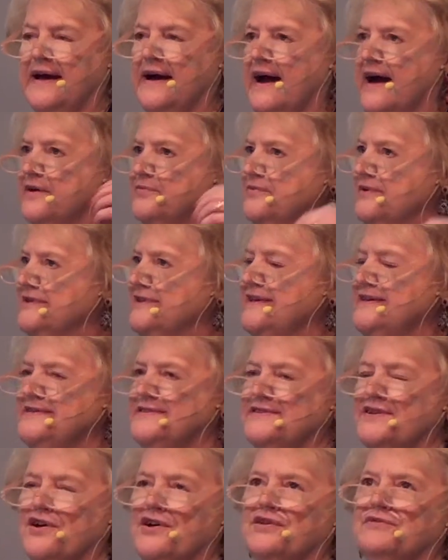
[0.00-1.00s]
I
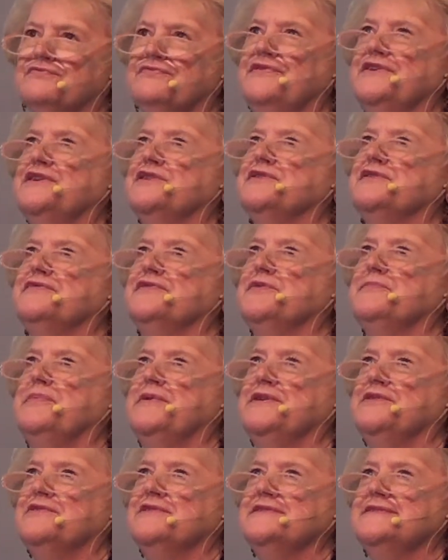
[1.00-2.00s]
release all fear of
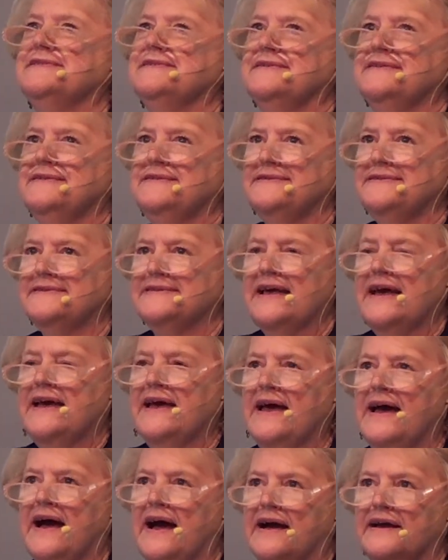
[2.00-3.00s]
appearances.
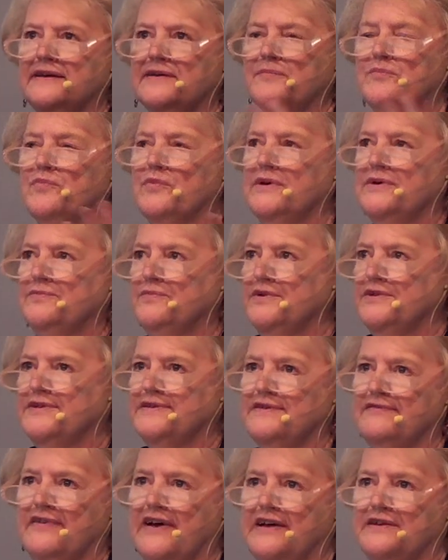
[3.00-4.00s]
I am one with
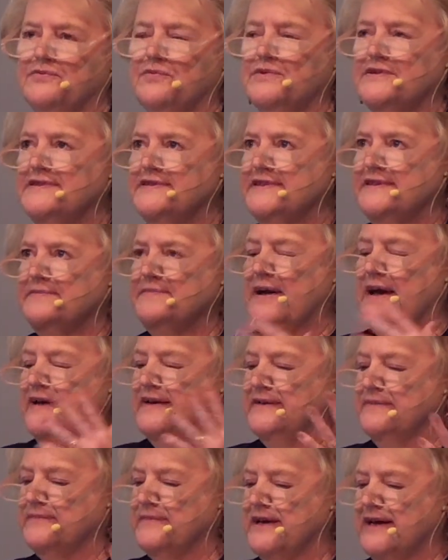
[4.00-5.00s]
divine wisdom. I
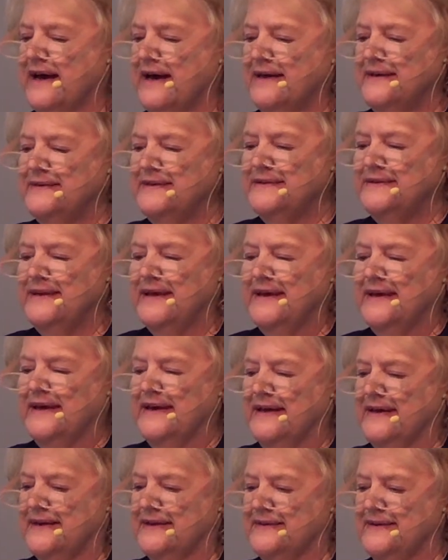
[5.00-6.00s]
am guided
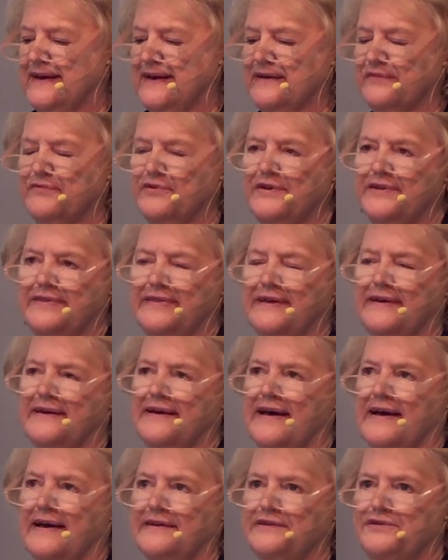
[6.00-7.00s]
in everything
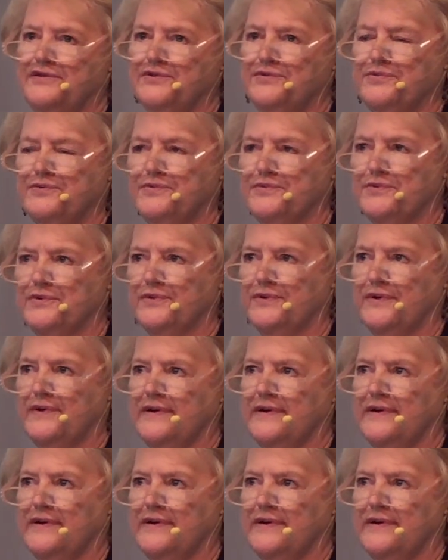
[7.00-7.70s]
I do.